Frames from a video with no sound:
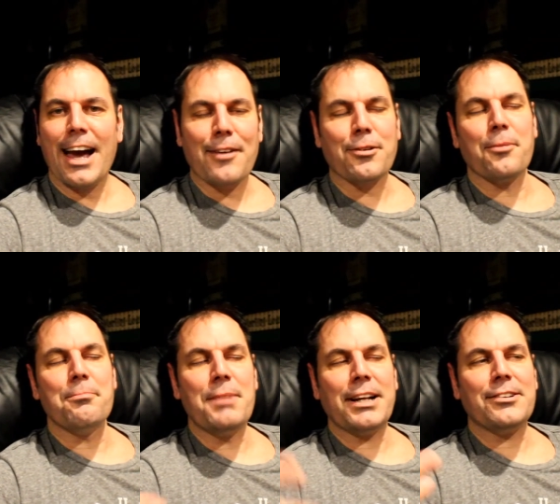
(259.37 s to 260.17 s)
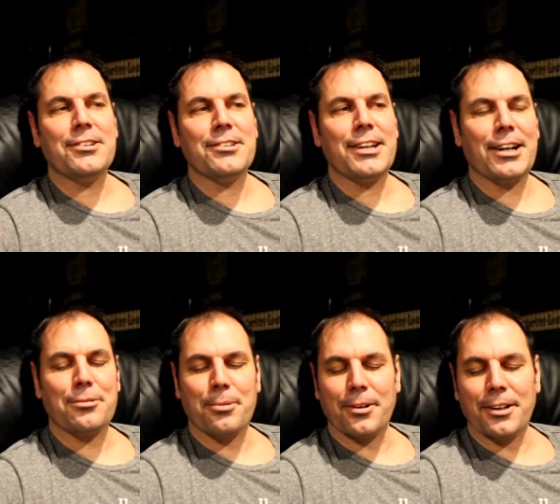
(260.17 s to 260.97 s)
After a minute, she's an
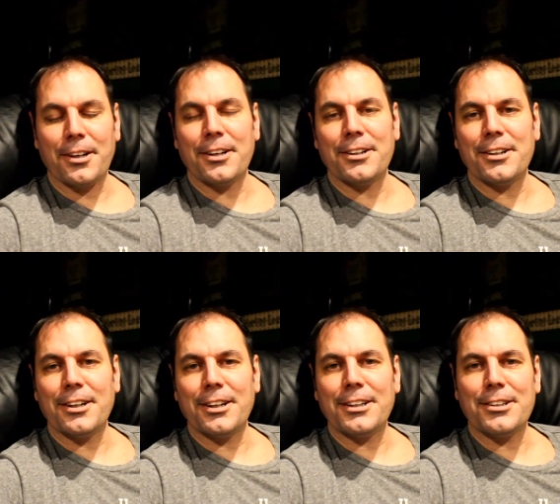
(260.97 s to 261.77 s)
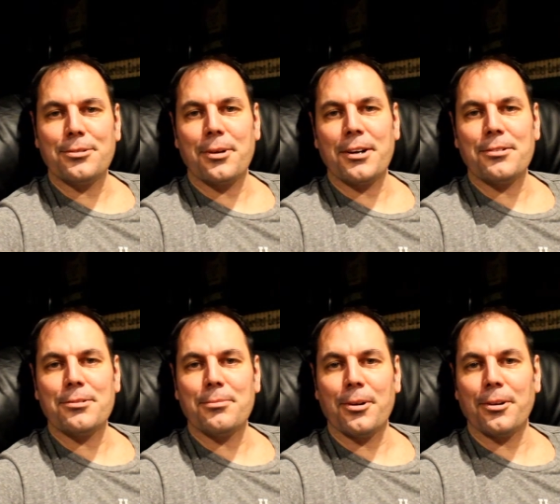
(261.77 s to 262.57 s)
expert on, on uh, his
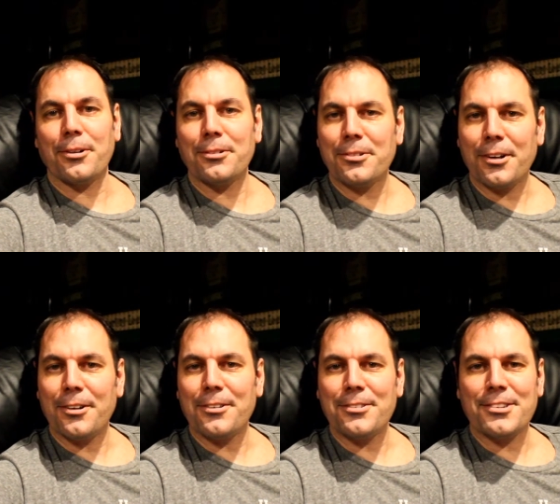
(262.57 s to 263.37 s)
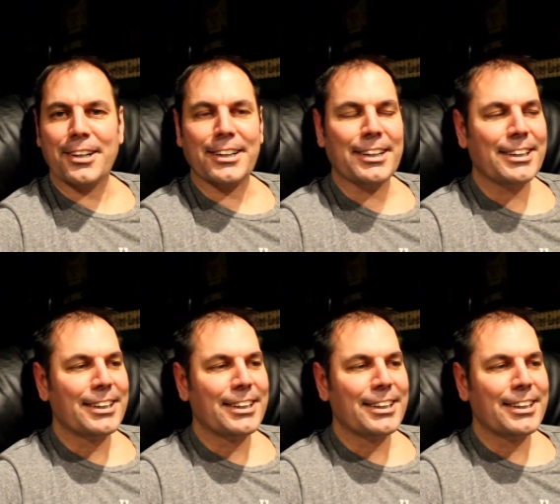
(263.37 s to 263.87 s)
wife's murder. So it was like,